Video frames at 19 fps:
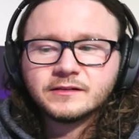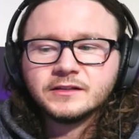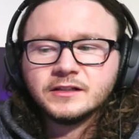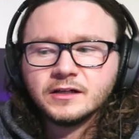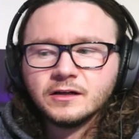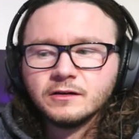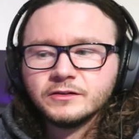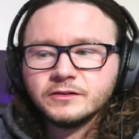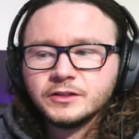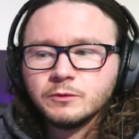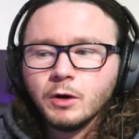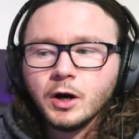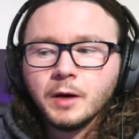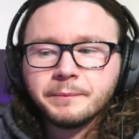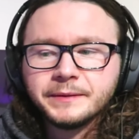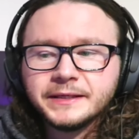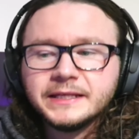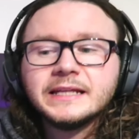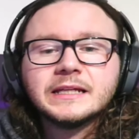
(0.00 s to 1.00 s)
You know, you want to
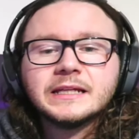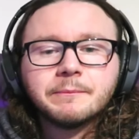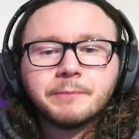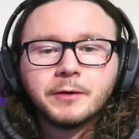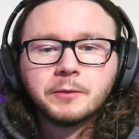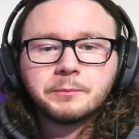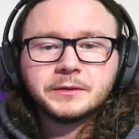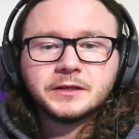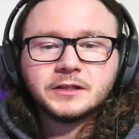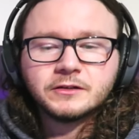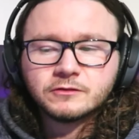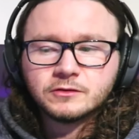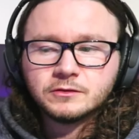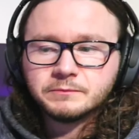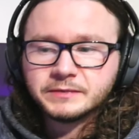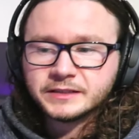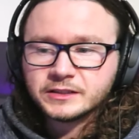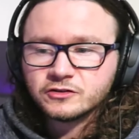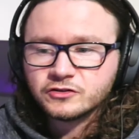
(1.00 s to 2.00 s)
be in the popular
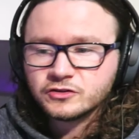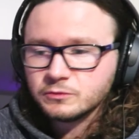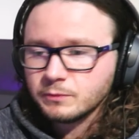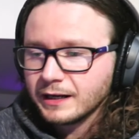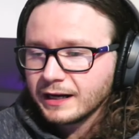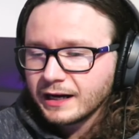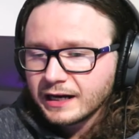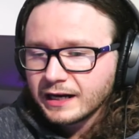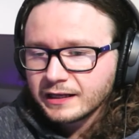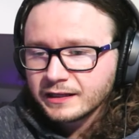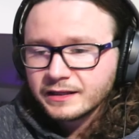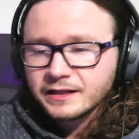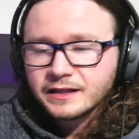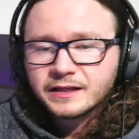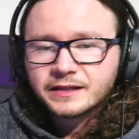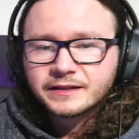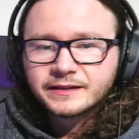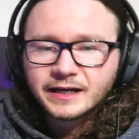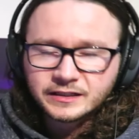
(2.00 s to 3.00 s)
group because you are
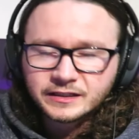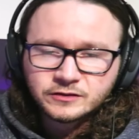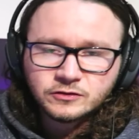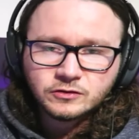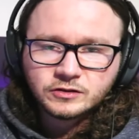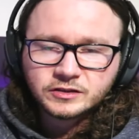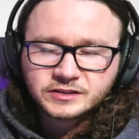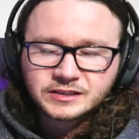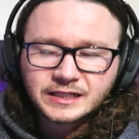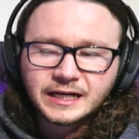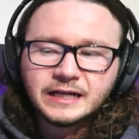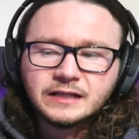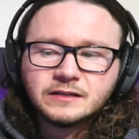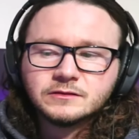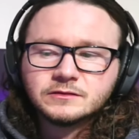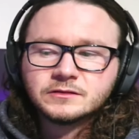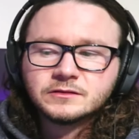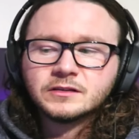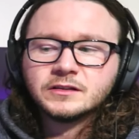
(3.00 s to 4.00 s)
that younger
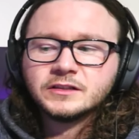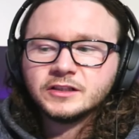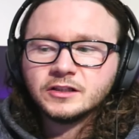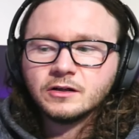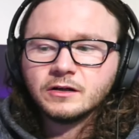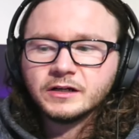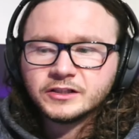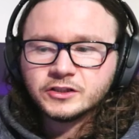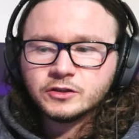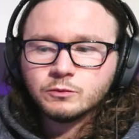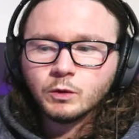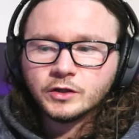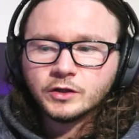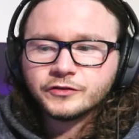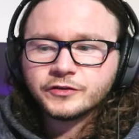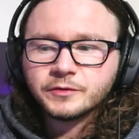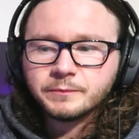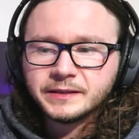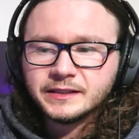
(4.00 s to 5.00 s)
child, you know, you
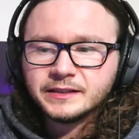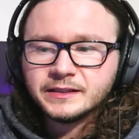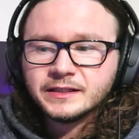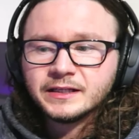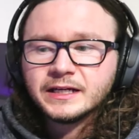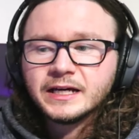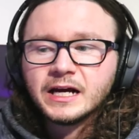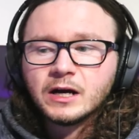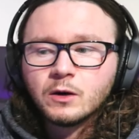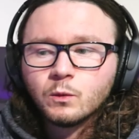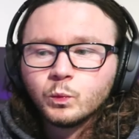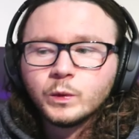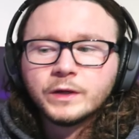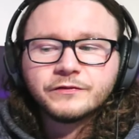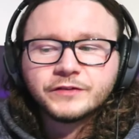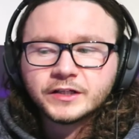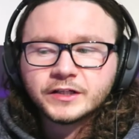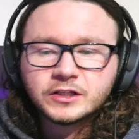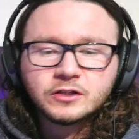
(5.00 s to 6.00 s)
want to be
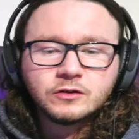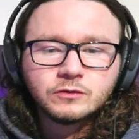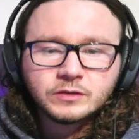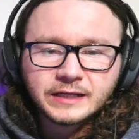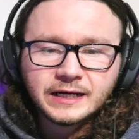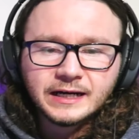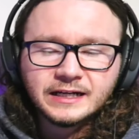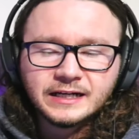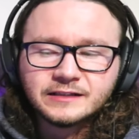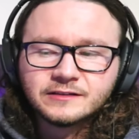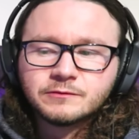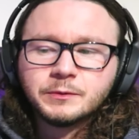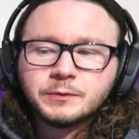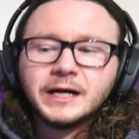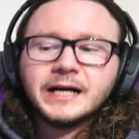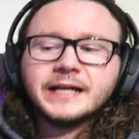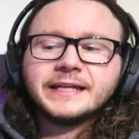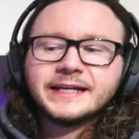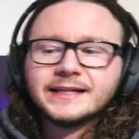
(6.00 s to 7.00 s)
with the cool guys.
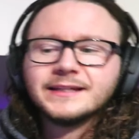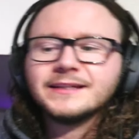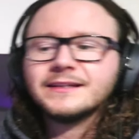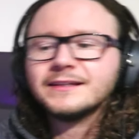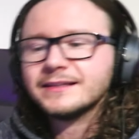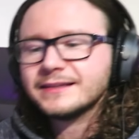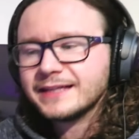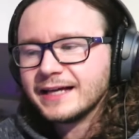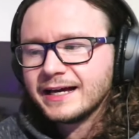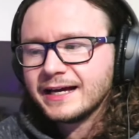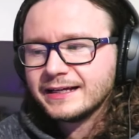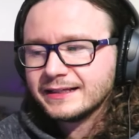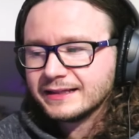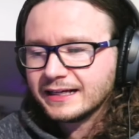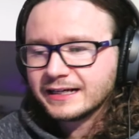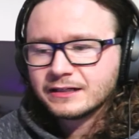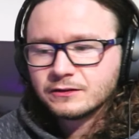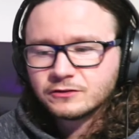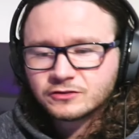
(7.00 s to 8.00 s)
But at the end of the day,
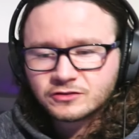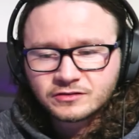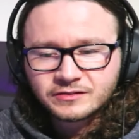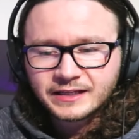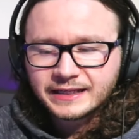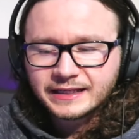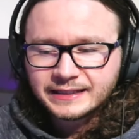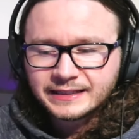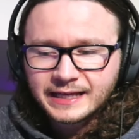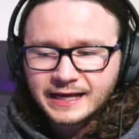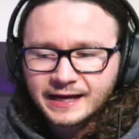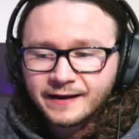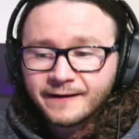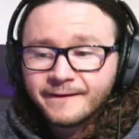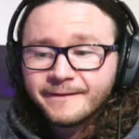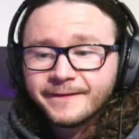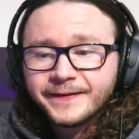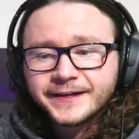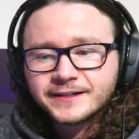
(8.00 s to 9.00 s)
like I was just saying there,
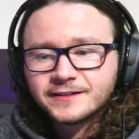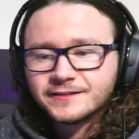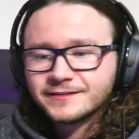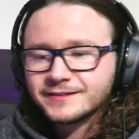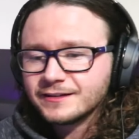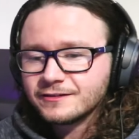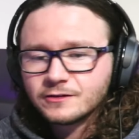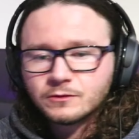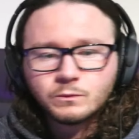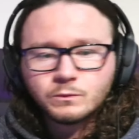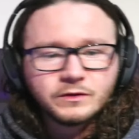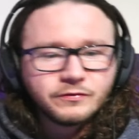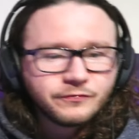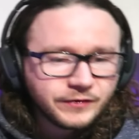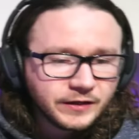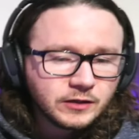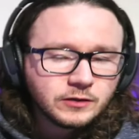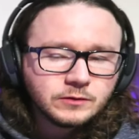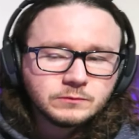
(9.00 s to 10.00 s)
consistent with
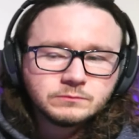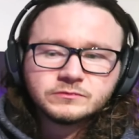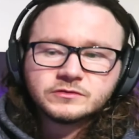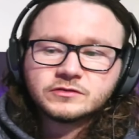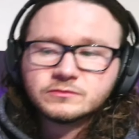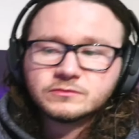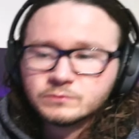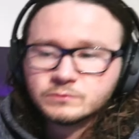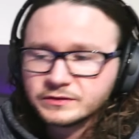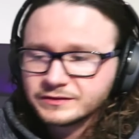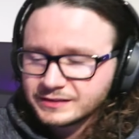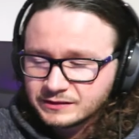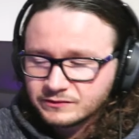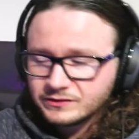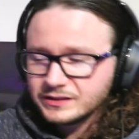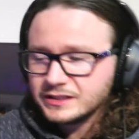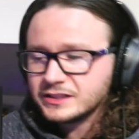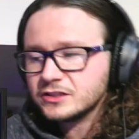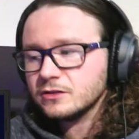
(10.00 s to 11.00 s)
films, with
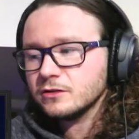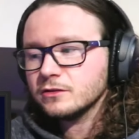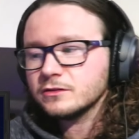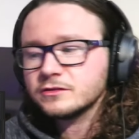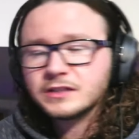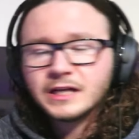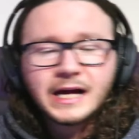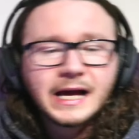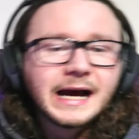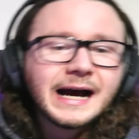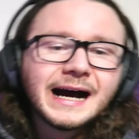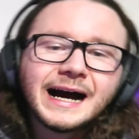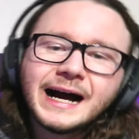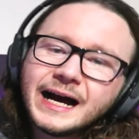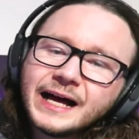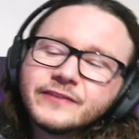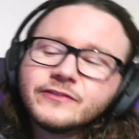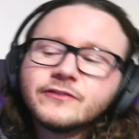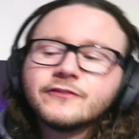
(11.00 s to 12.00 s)
TV shows,
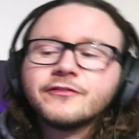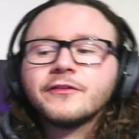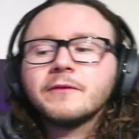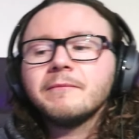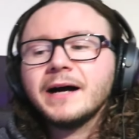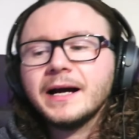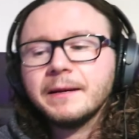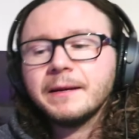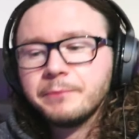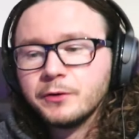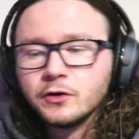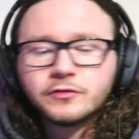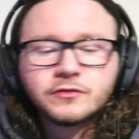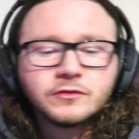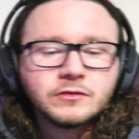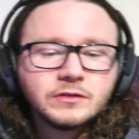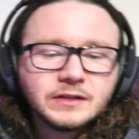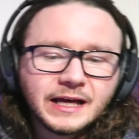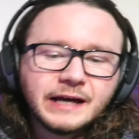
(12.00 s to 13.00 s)
and from my
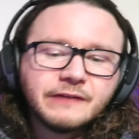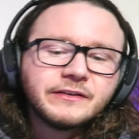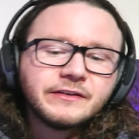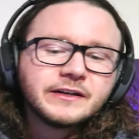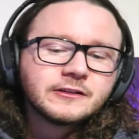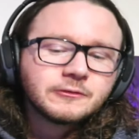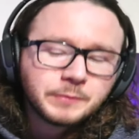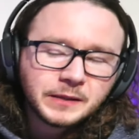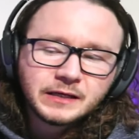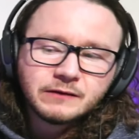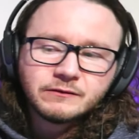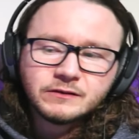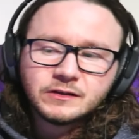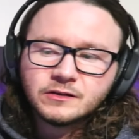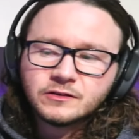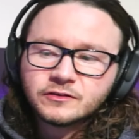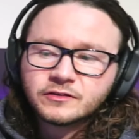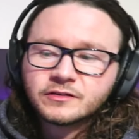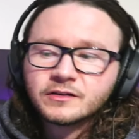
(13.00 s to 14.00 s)
personal life
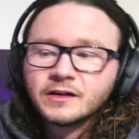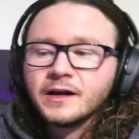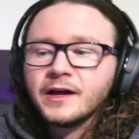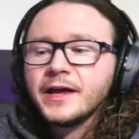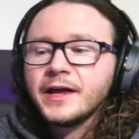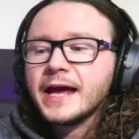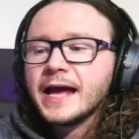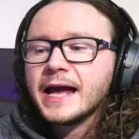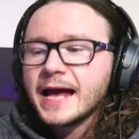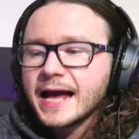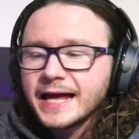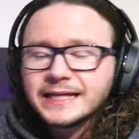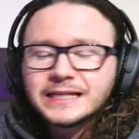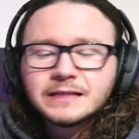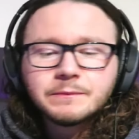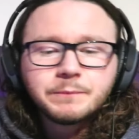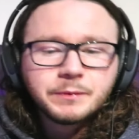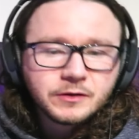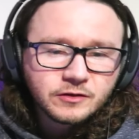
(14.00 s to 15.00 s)
experience,
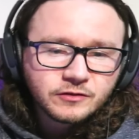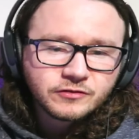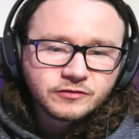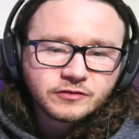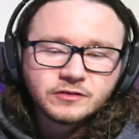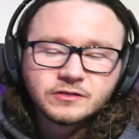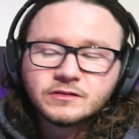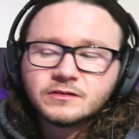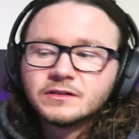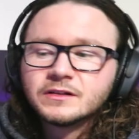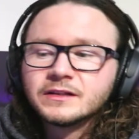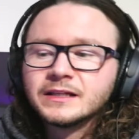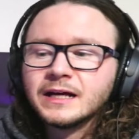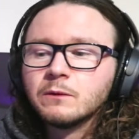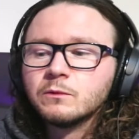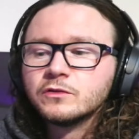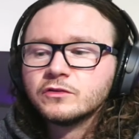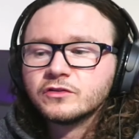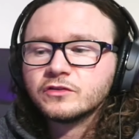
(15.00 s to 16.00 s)
any person
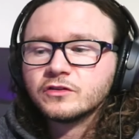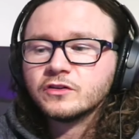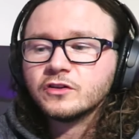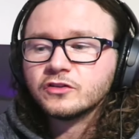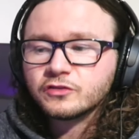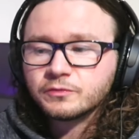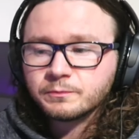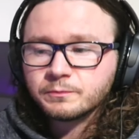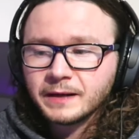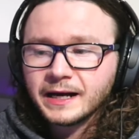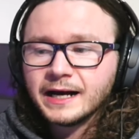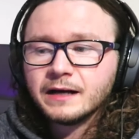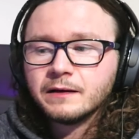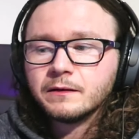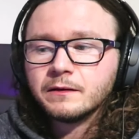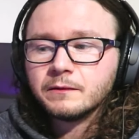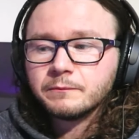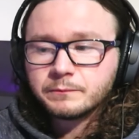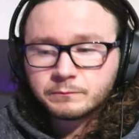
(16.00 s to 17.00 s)
that was the
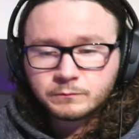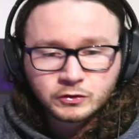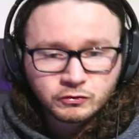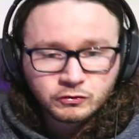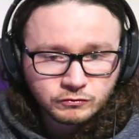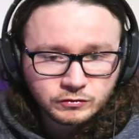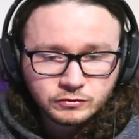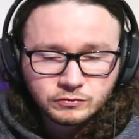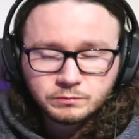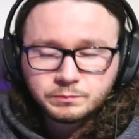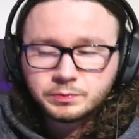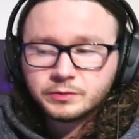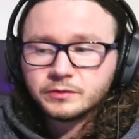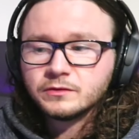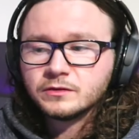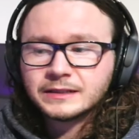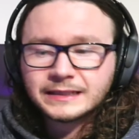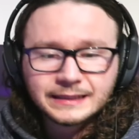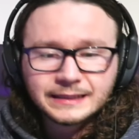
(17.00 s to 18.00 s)
smart group
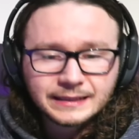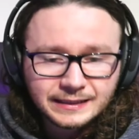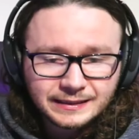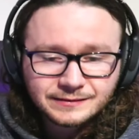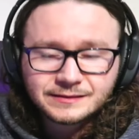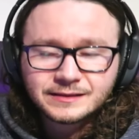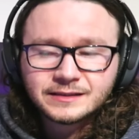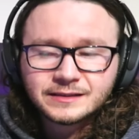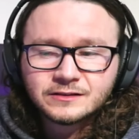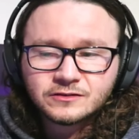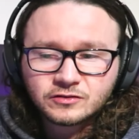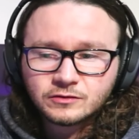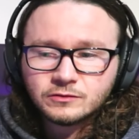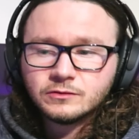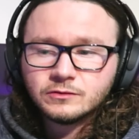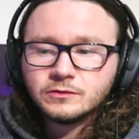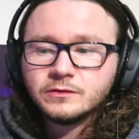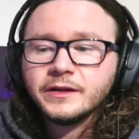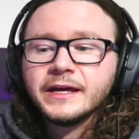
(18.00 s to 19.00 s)
class in
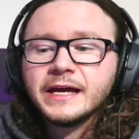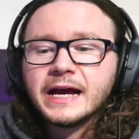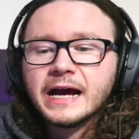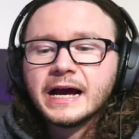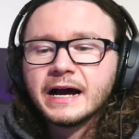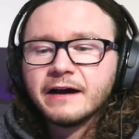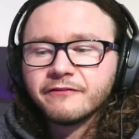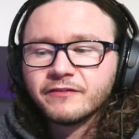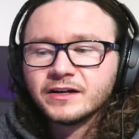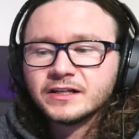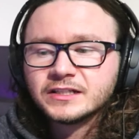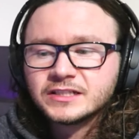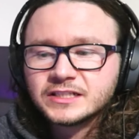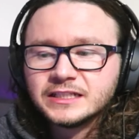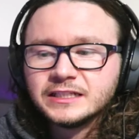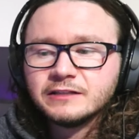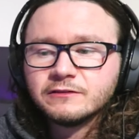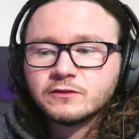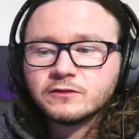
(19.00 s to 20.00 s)
school have
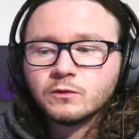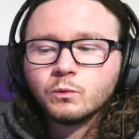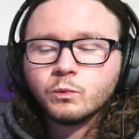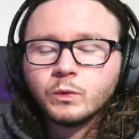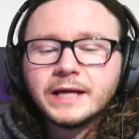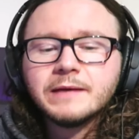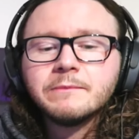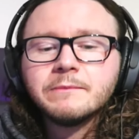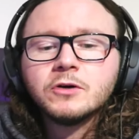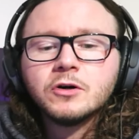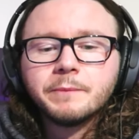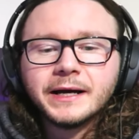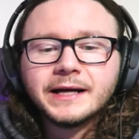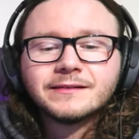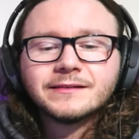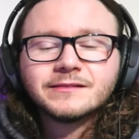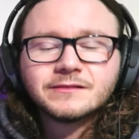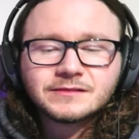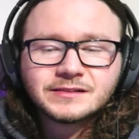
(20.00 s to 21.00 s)
achieved way more
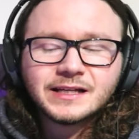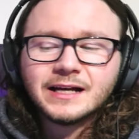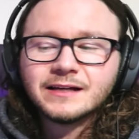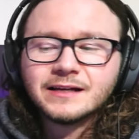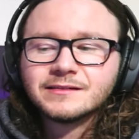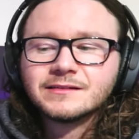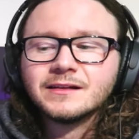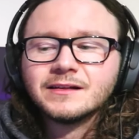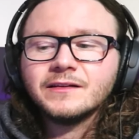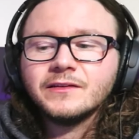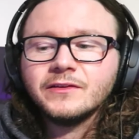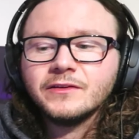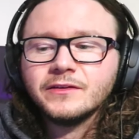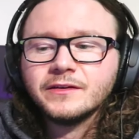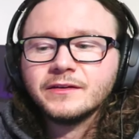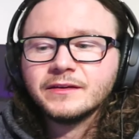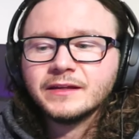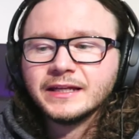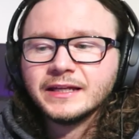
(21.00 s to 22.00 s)
better success than
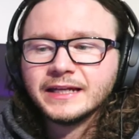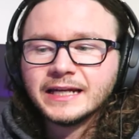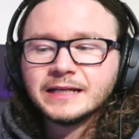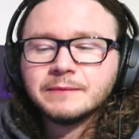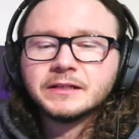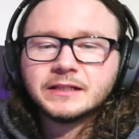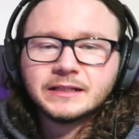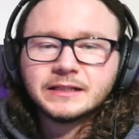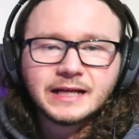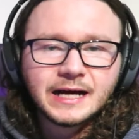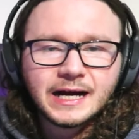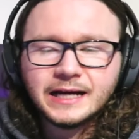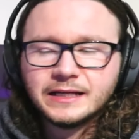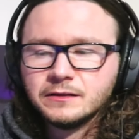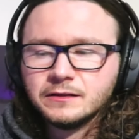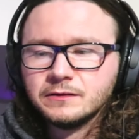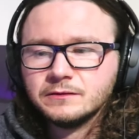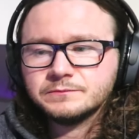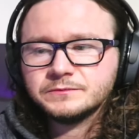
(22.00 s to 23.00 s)
anybody that I
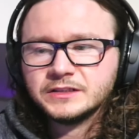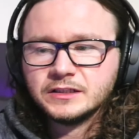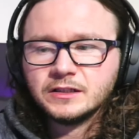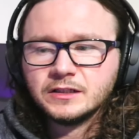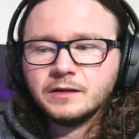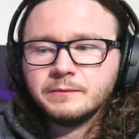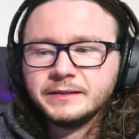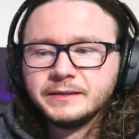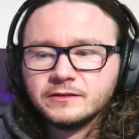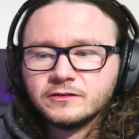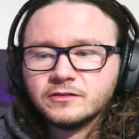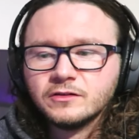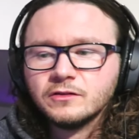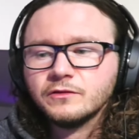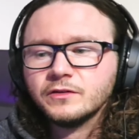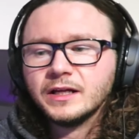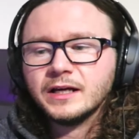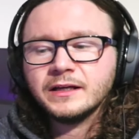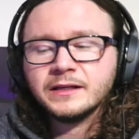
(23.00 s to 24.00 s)
know. You know what I mean? Sort
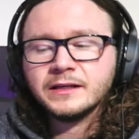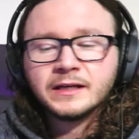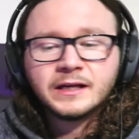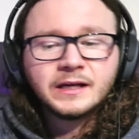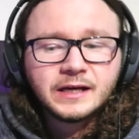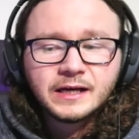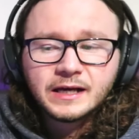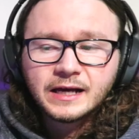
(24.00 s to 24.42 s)
of like,